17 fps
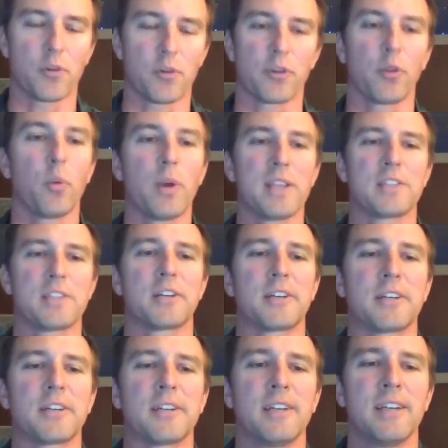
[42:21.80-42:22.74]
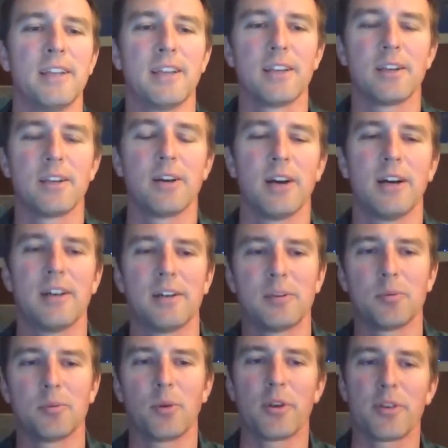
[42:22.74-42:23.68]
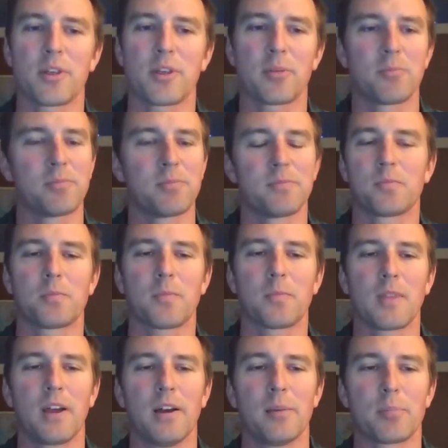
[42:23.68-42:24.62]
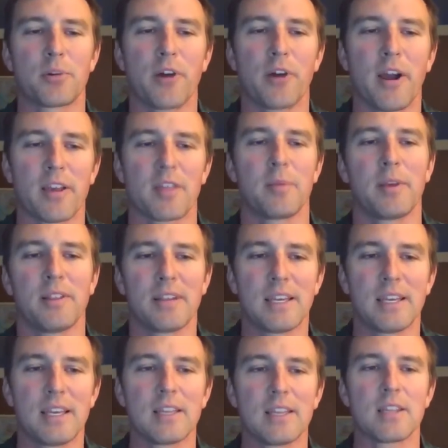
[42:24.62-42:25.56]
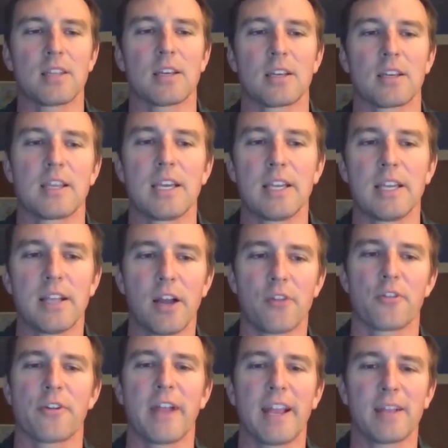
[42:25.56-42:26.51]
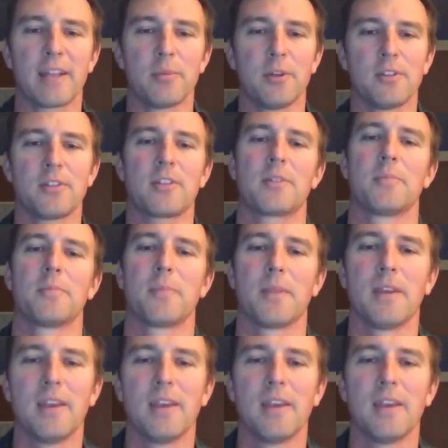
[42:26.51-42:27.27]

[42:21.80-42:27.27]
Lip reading: during the winter was approximately 1,600 animals.